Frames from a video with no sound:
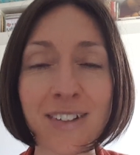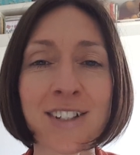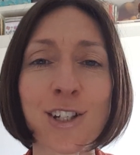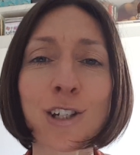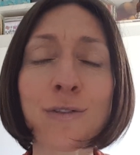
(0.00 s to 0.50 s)

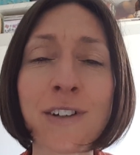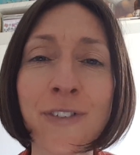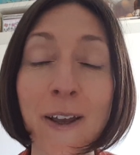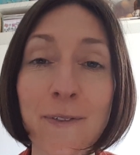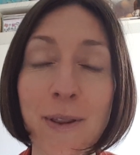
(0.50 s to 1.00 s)
It's a lovely
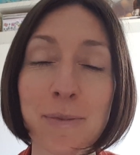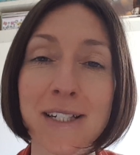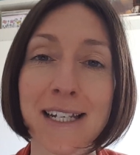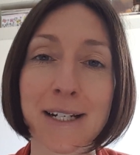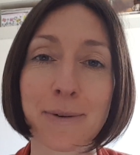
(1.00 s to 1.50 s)
thing for them to
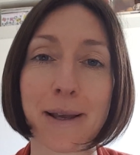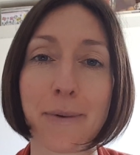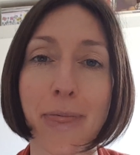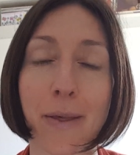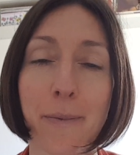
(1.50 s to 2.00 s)
take away
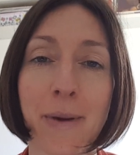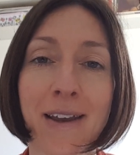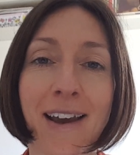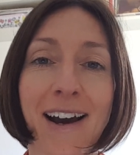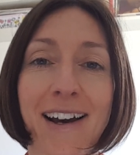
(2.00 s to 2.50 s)
with them
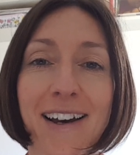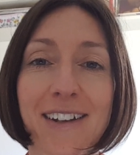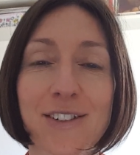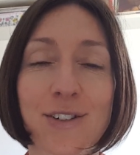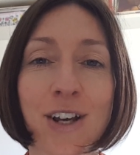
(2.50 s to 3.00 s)

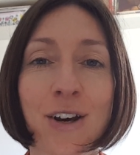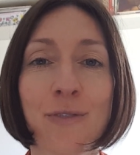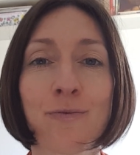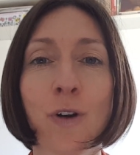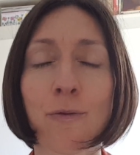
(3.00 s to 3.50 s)
and
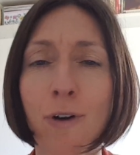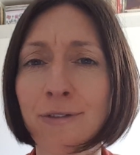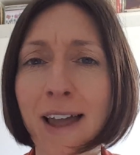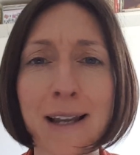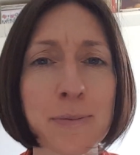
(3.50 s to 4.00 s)

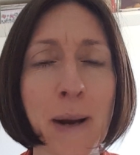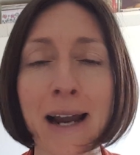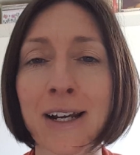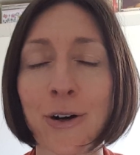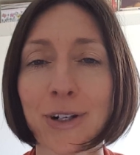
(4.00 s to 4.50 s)
reflect
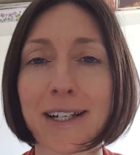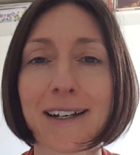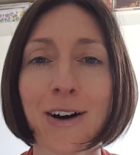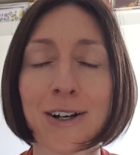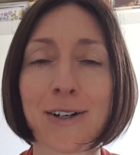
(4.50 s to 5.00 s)
back on
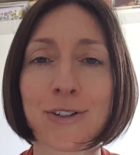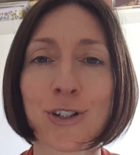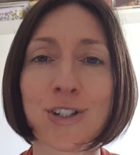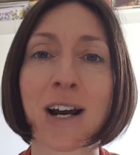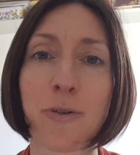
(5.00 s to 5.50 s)
it,
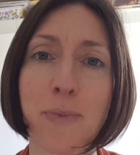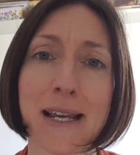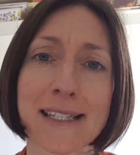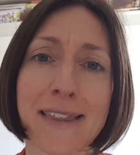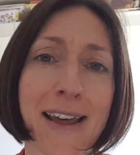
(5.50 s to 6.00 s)
just how
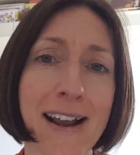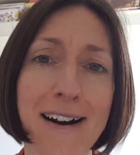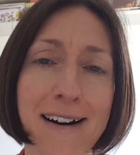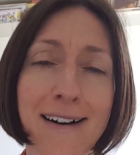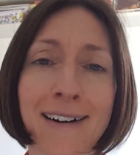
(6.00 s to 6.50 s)
amazing they
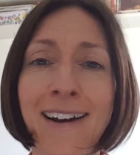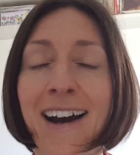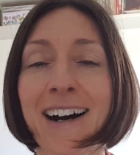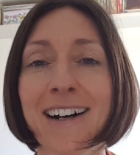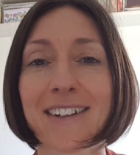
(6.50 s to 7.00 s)
are.
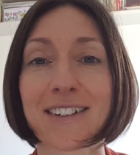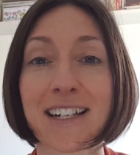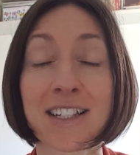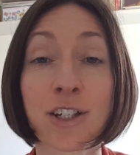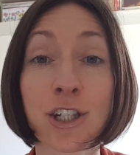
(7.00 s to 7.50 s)
And
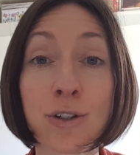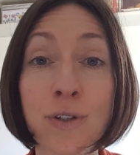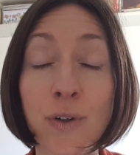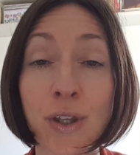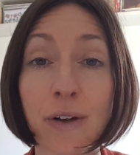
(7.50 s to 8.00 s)
it's a
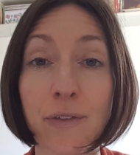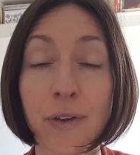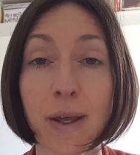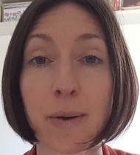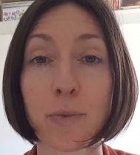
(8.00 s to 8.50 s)
useful thing for
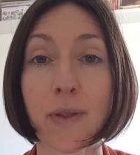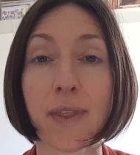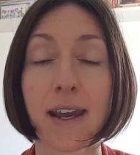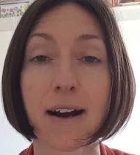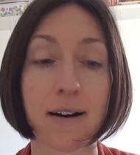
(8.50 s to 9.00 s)
them when
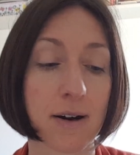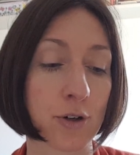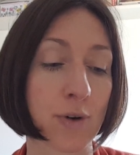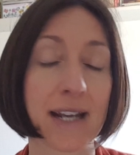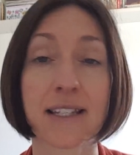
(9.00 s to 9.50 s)
they are
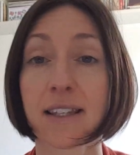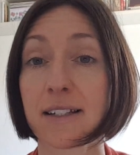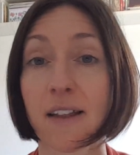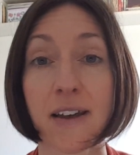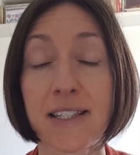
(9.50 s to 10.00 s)
creating
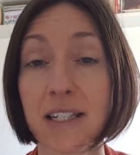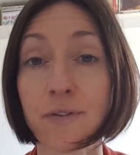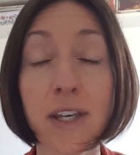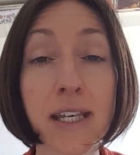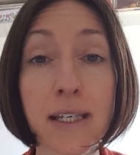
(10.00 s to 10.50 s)
things like their
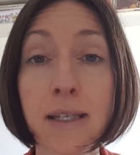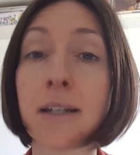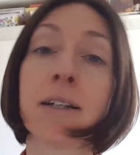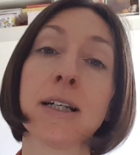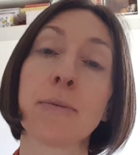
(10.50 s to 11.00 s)
CV,
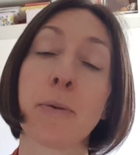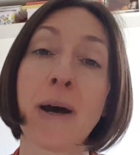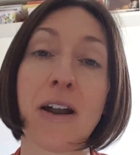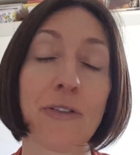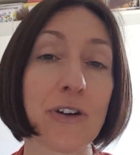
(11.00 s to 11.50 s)

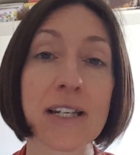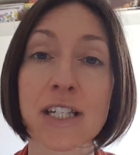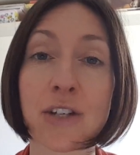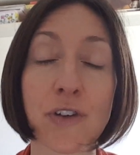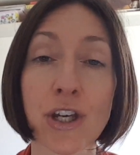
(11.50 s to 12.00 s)
preparing for an
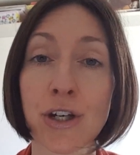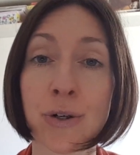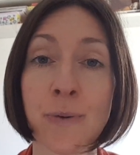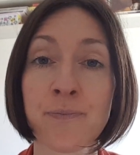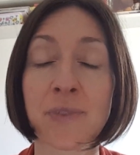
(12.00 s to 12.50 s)

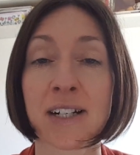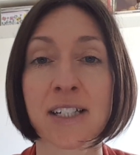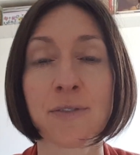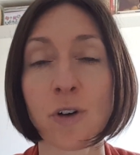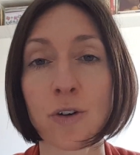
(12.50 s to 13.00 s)
interview. I
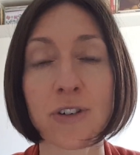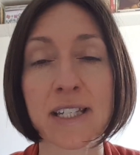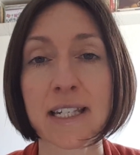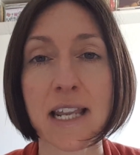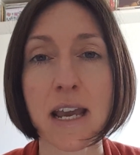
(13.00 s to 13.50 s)
did a vlog
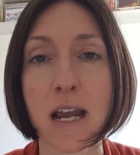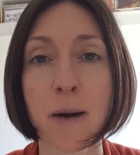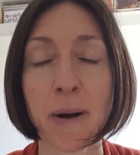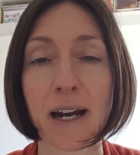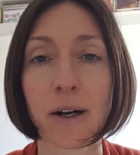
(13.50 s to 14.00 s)
recently
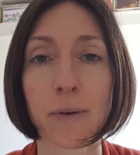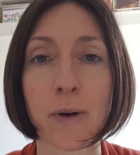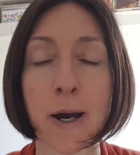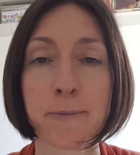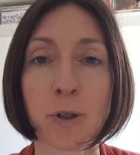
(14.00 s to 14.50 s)
about
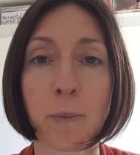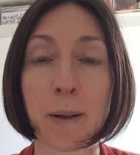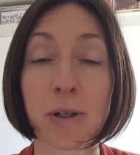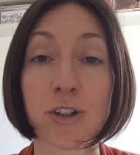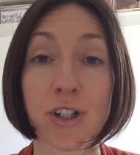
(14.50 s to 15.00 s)
young
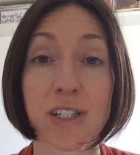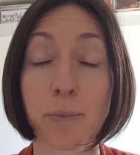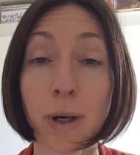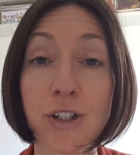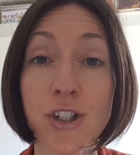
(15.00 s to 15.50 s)
people interested in
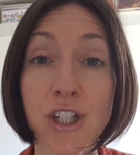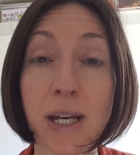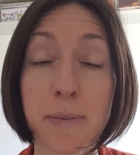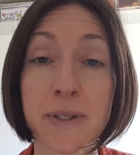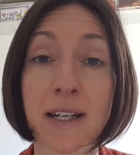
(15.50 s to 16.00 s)

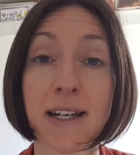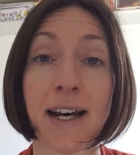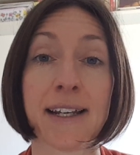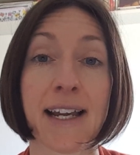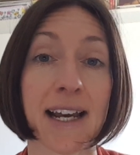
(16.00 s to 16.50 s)
apprenticeships
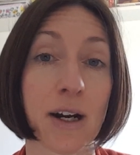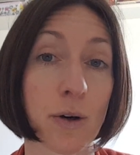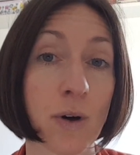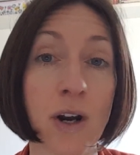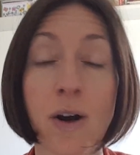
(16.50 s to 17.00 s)
and
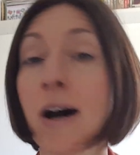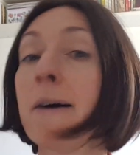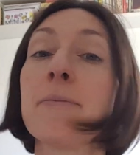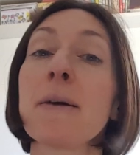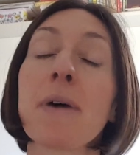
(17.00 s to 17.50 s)
how
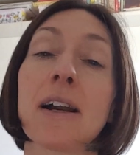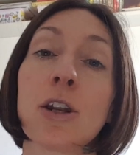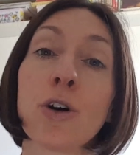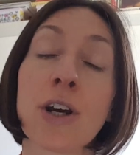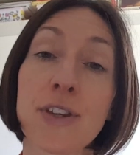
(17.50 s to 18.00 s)
they might
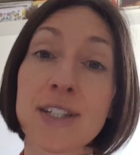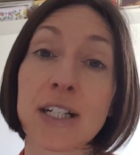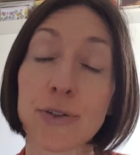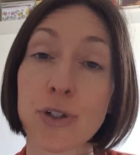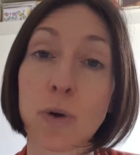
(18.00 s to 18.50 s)
look at the
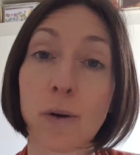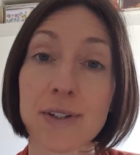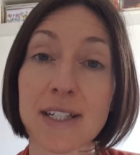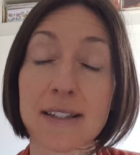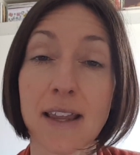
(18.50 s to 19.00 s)
skills and
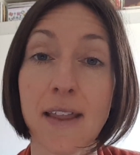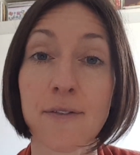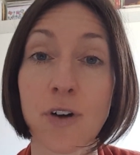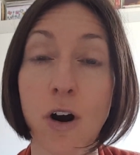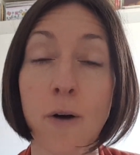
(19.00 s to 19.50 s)
qualities that
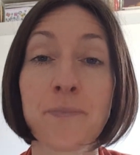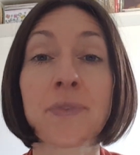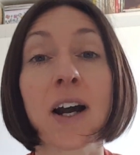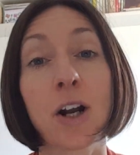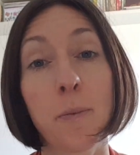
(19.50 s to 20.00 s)
they've got
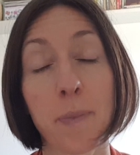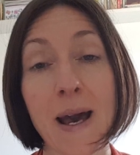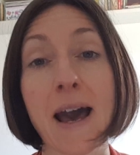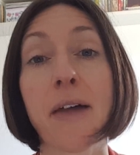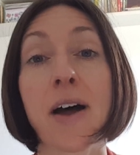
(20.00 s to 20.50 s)
and
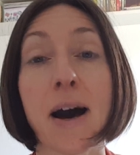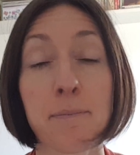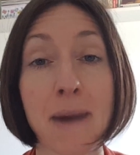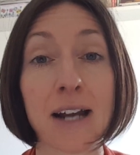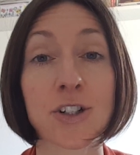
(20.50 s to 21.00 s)
compare that
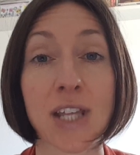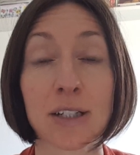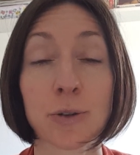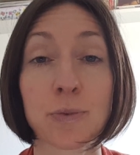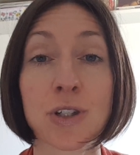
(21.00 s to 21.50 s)
and match that
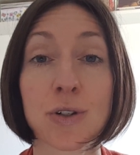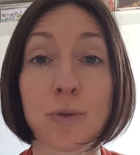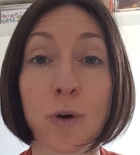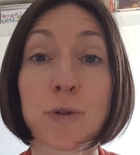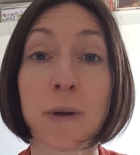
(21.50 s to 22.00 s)
up to
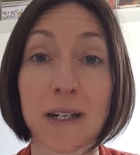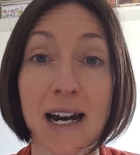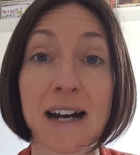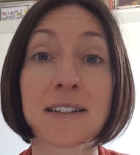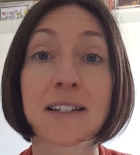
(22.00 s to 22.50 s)
what's being
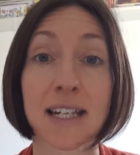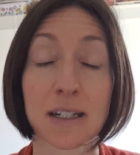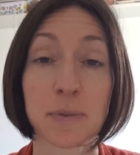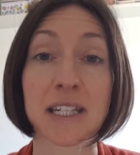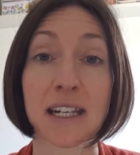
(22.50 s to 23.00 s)
asked in
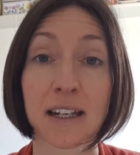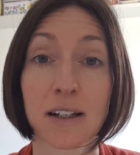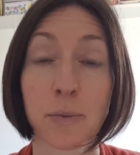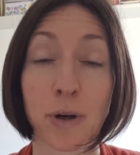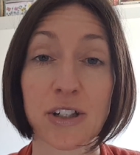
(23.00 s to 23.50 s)
a
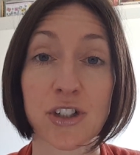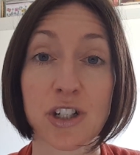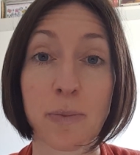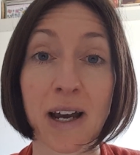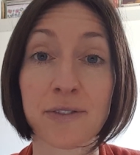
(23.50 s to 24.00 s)
particular
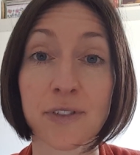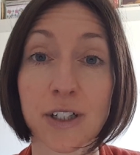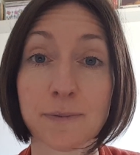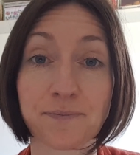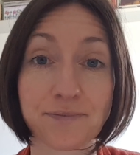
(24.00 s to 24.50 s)
apprenticeship advert.